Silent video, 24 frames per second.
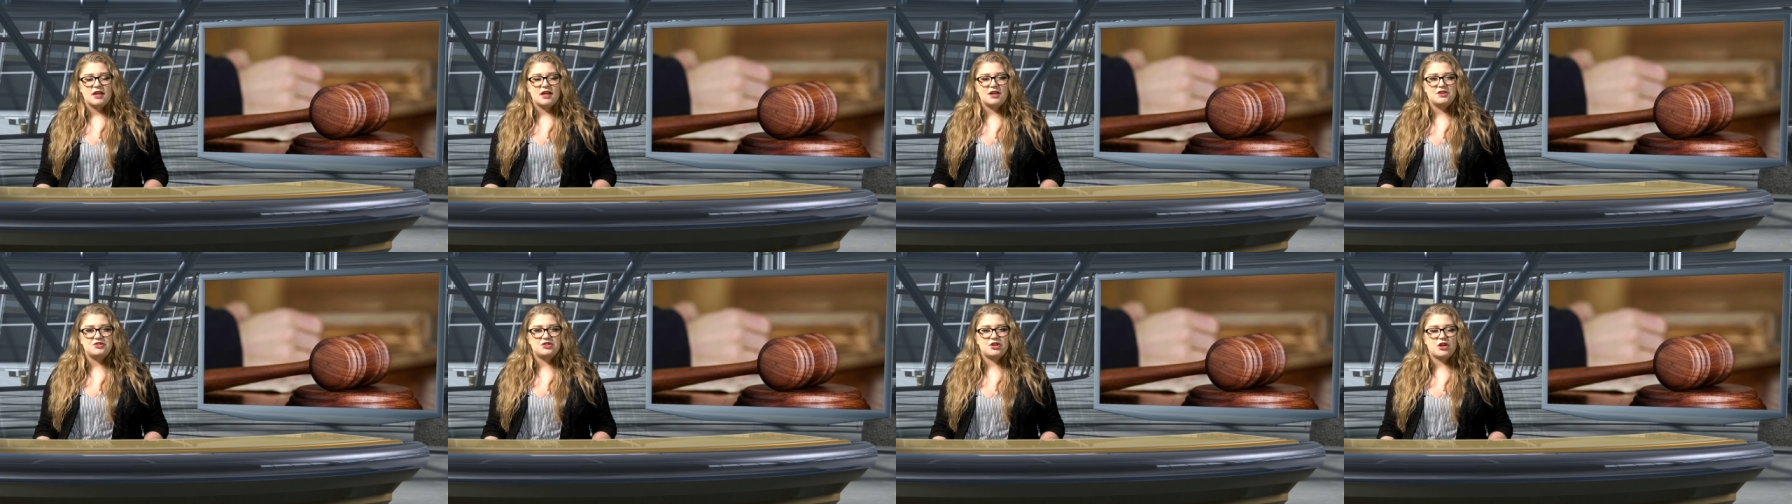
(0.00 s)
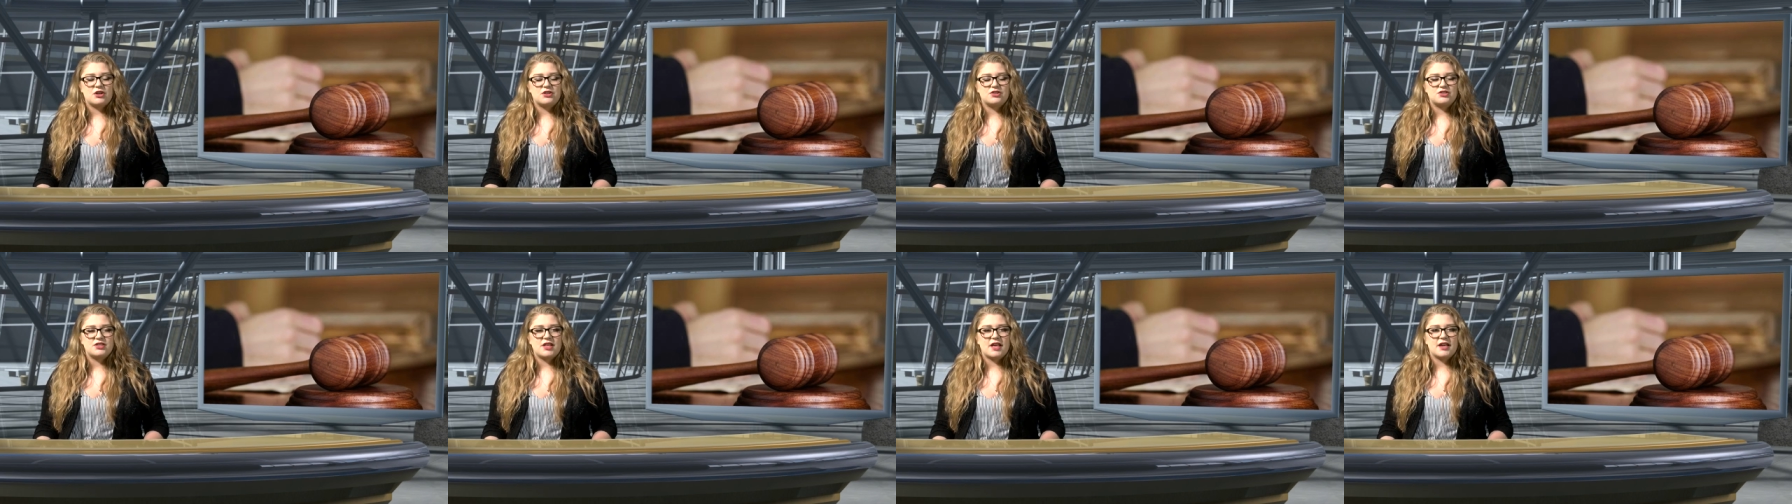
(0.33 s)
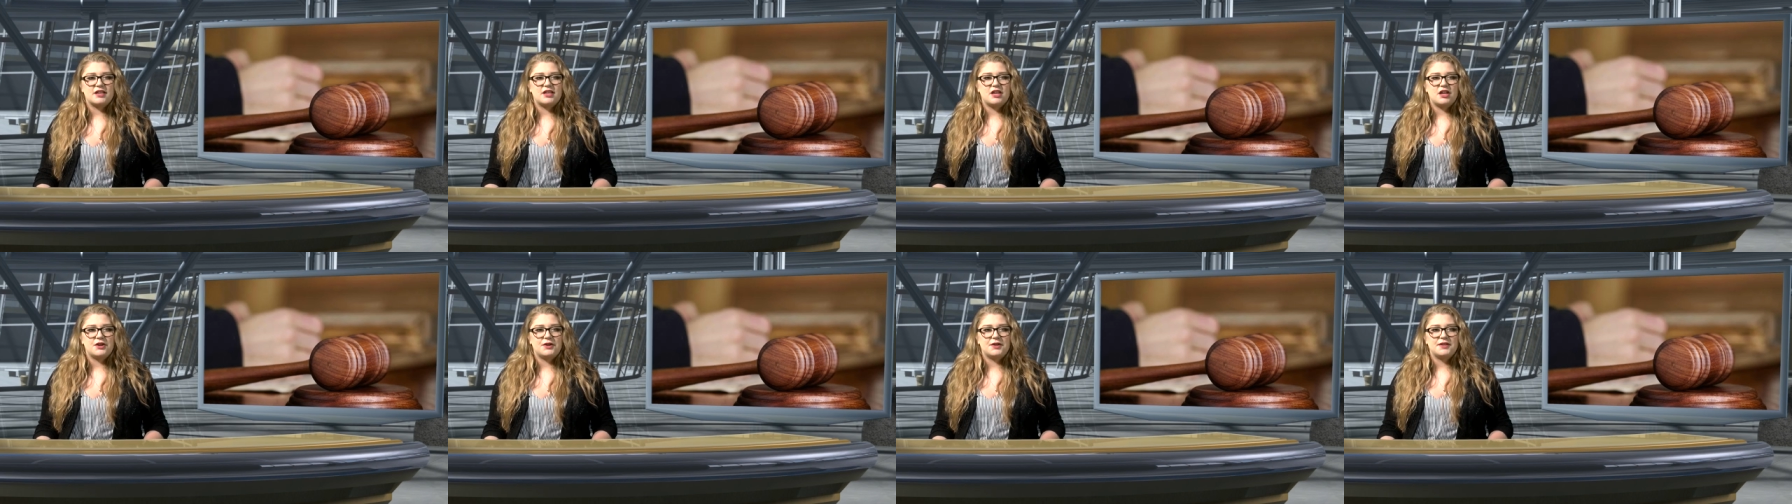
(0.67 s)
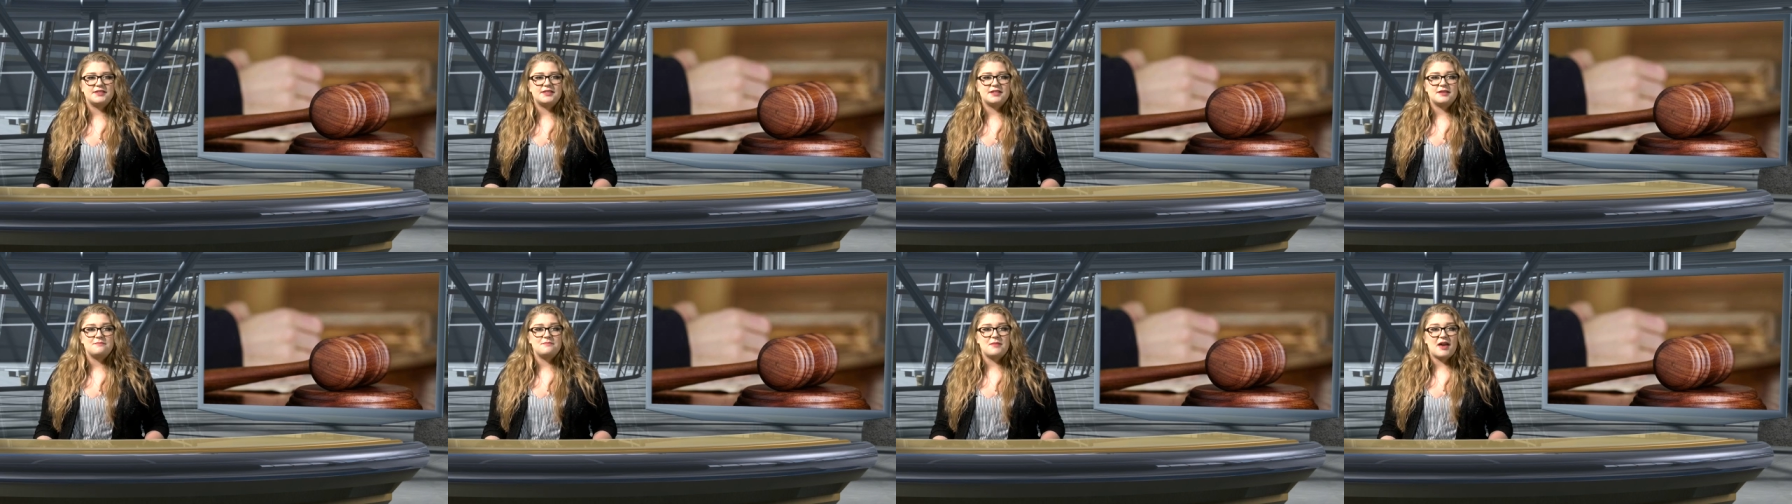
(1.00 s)
a charge that
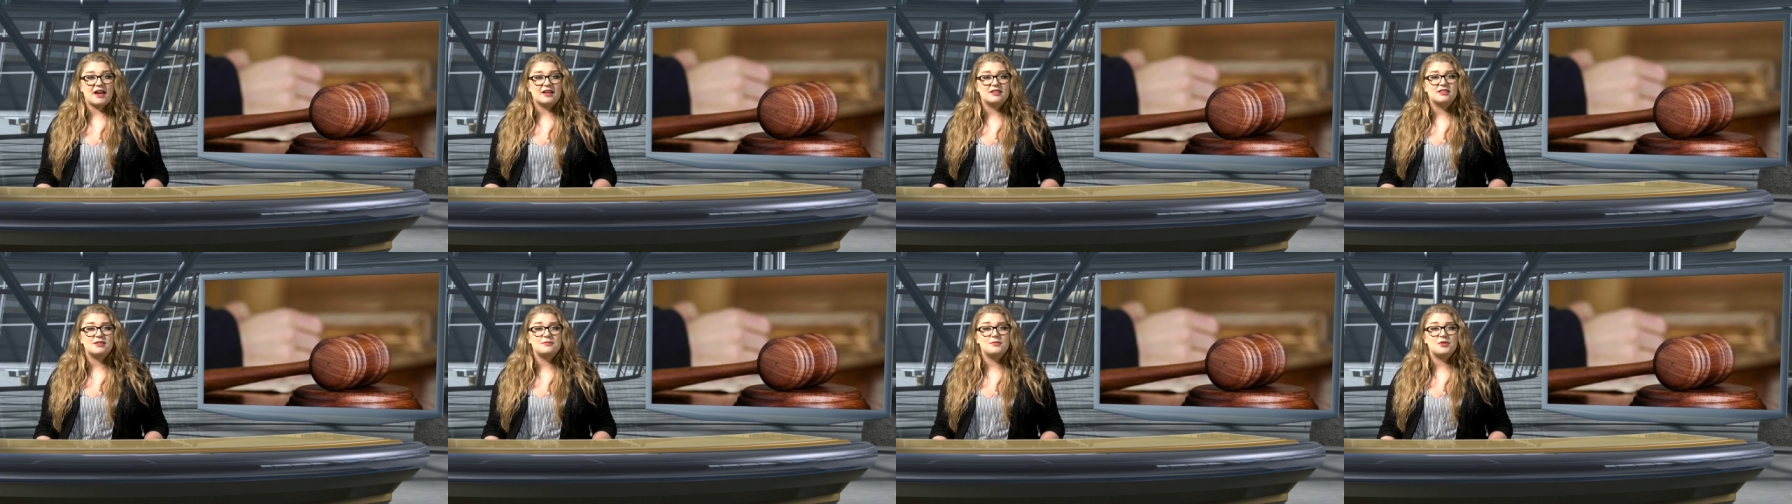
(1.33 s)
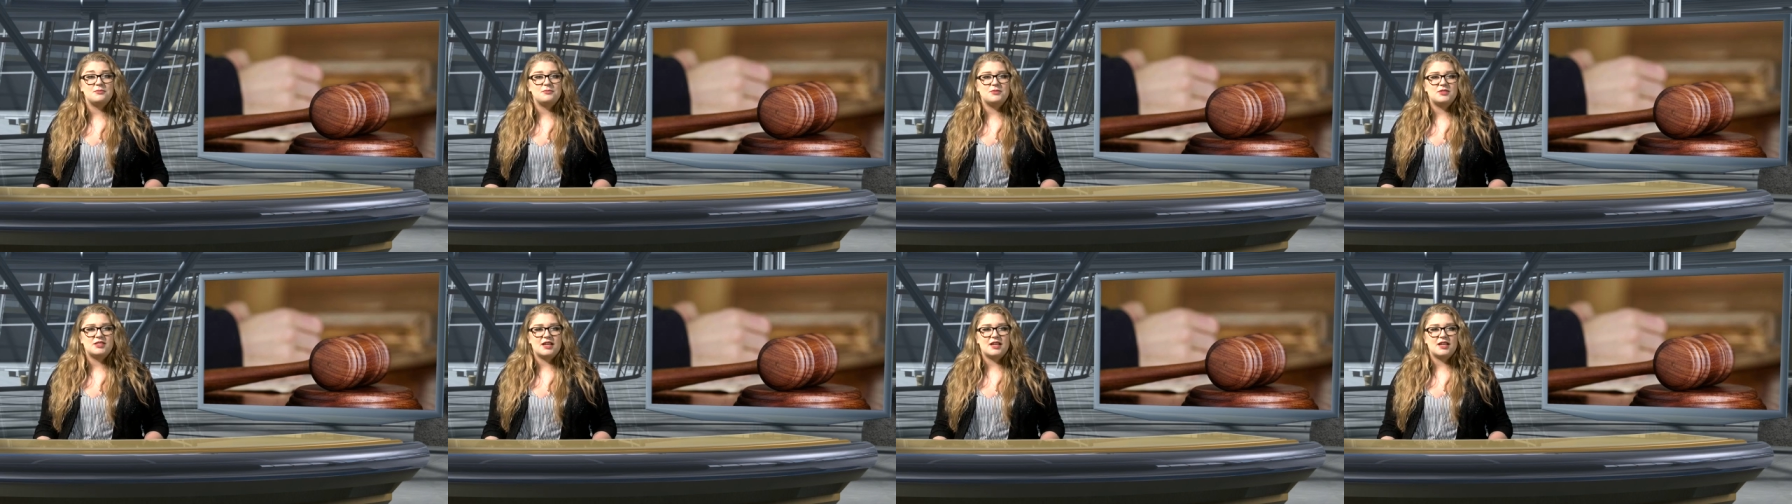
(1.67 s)
carries a maximum